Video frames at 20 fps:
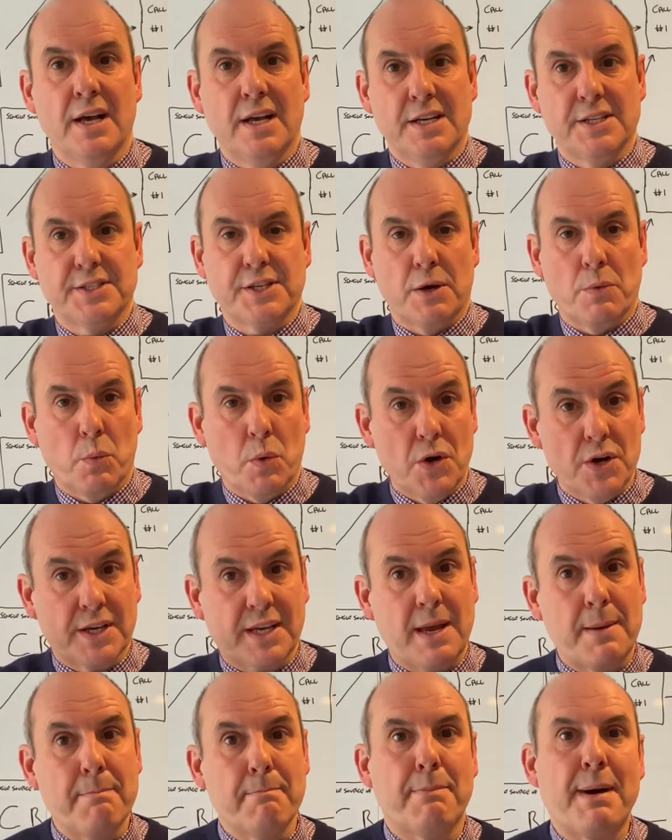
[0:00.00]
So
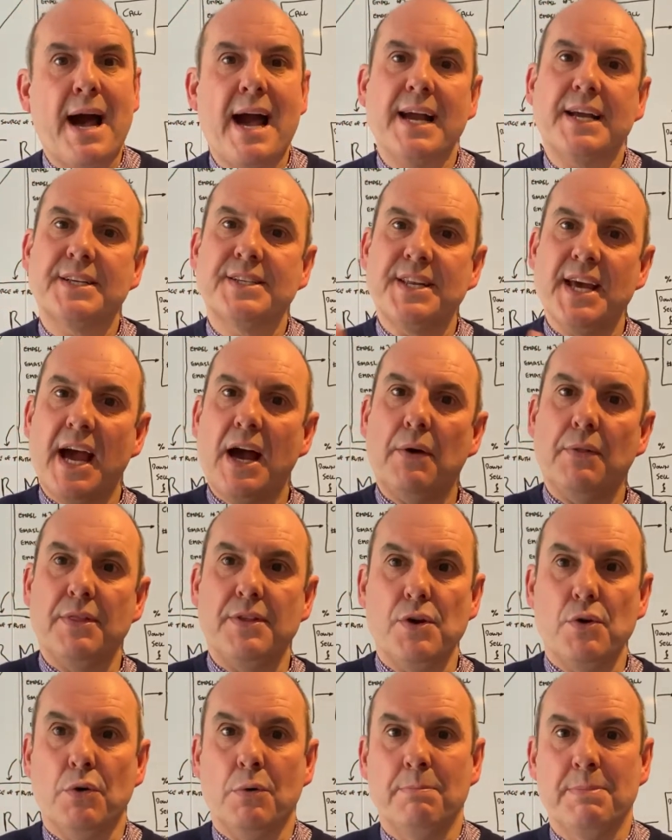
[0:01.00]
working back down
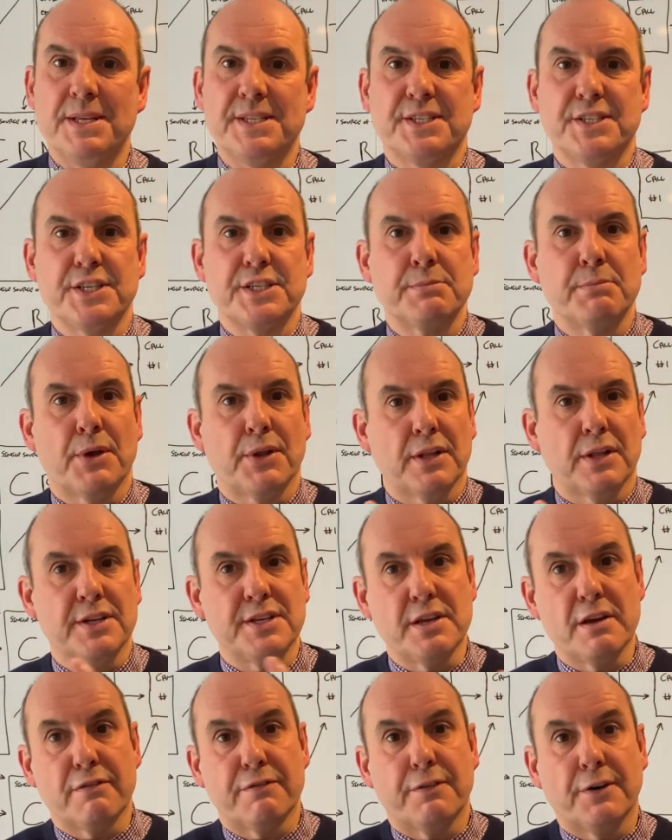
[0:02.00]
your business model and
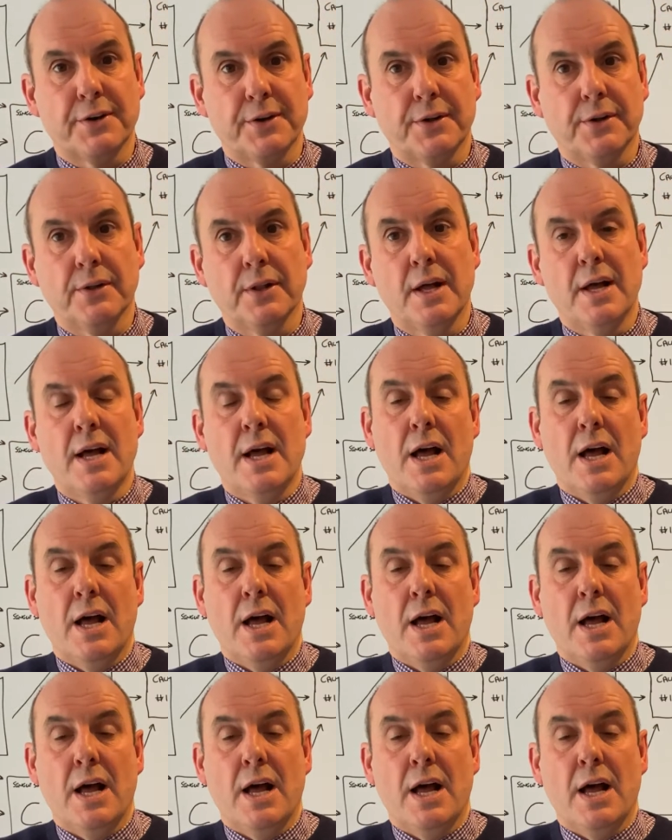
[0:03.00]
your funnel,